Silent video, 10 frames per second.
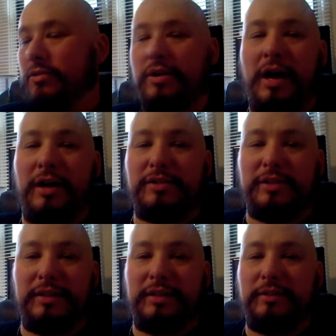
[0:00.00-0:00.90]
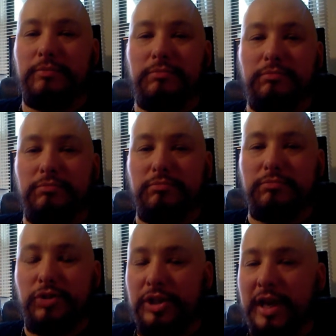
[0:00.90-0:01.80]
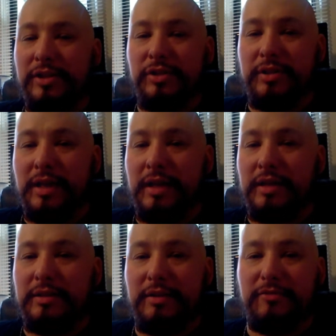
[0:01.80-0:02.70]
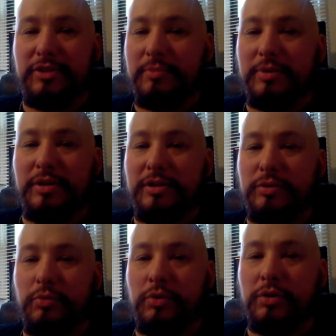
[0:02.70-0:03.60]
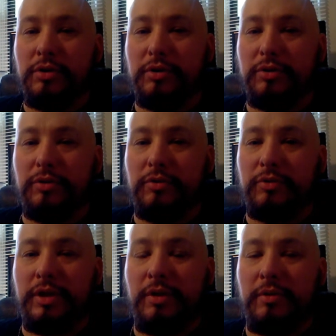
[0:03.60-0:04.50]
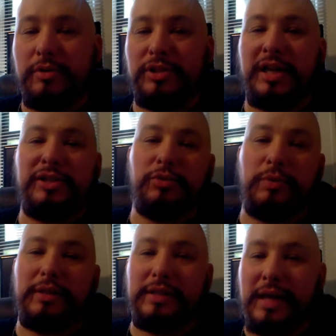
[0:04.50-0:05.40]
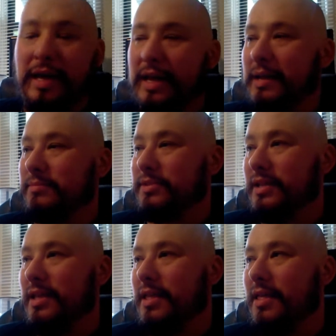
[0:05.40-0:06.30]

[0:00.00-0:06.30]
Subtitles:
They're constantly changing things. If something doesn't work, it changes with the times.